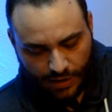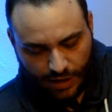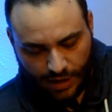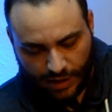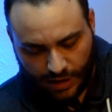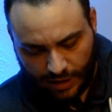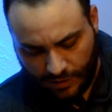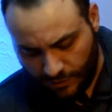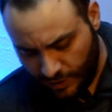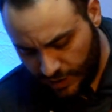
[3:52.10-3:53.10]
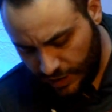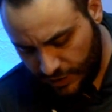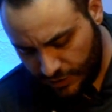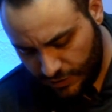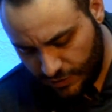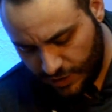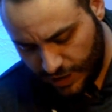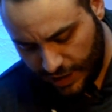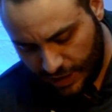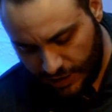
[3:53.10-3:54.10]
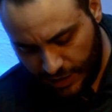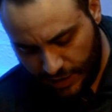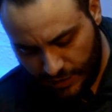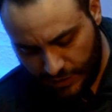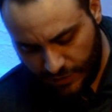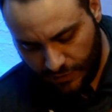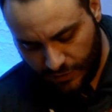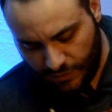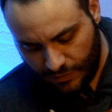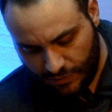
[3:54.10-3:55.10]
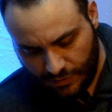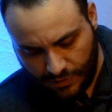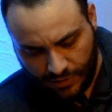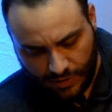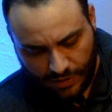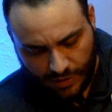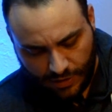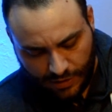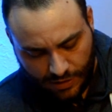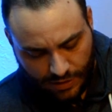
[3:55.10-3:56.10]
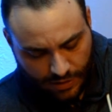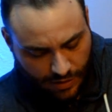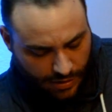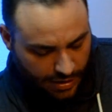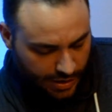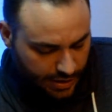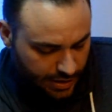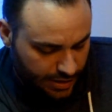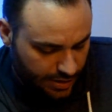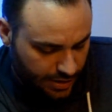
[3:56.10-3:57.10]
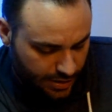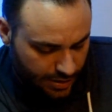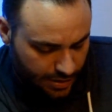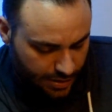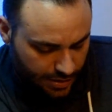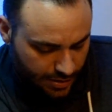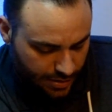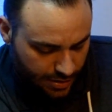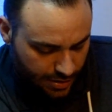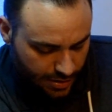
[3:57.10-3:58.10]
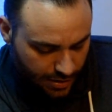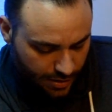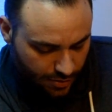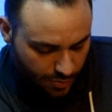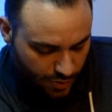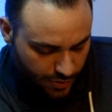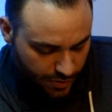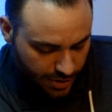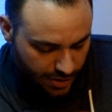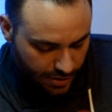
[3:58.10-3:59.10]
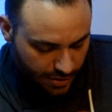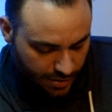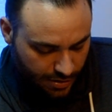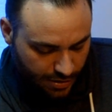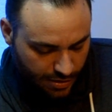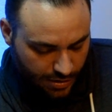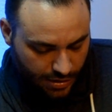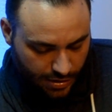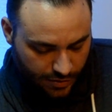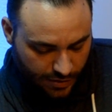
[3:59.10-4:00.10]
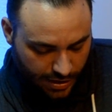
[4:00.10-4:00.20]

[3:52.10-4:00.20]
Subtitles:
And then we're going to insert that into this little mold here and try